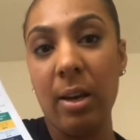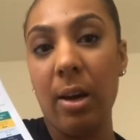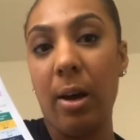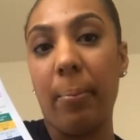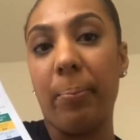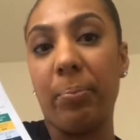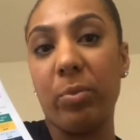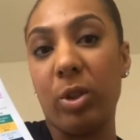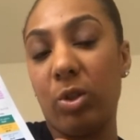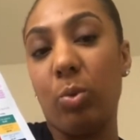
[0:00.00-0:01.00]

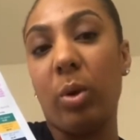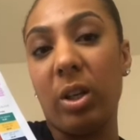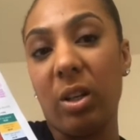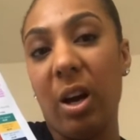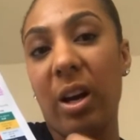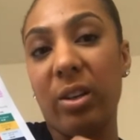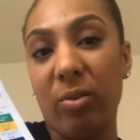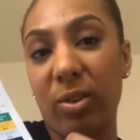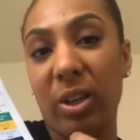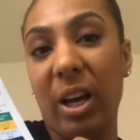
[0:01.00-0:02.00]
because you want to kind of
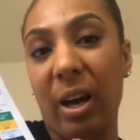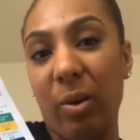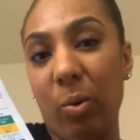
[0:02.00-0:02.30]
look at